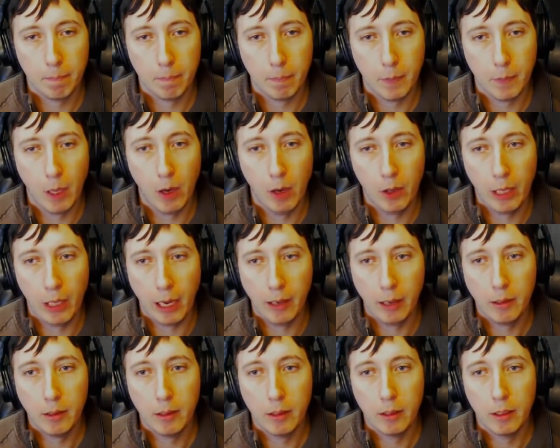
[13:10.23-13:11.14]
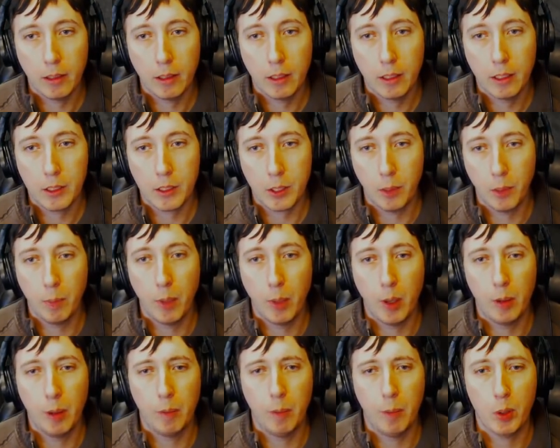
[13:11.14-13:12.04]
Oh, okay. So
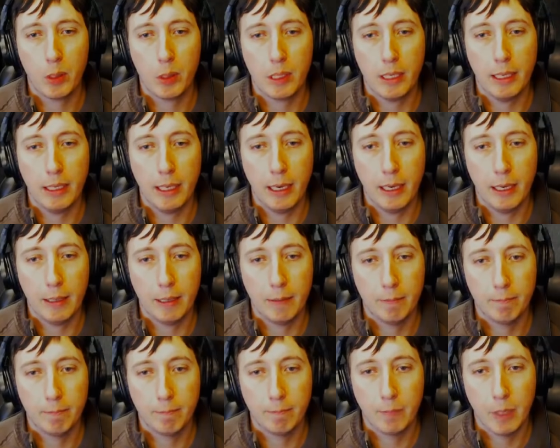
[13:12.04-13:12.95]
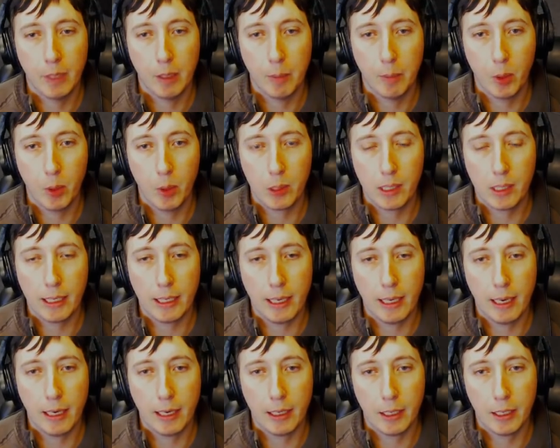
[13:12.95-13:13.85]
mostly
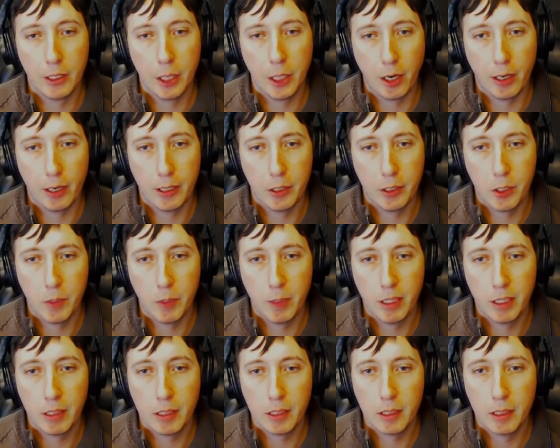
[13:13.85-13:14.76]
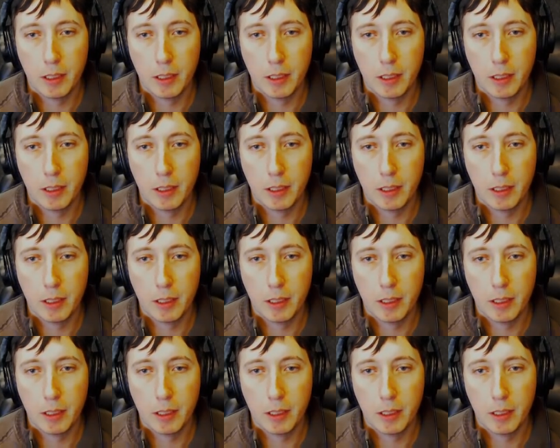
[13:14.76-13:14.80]
guitar instruments?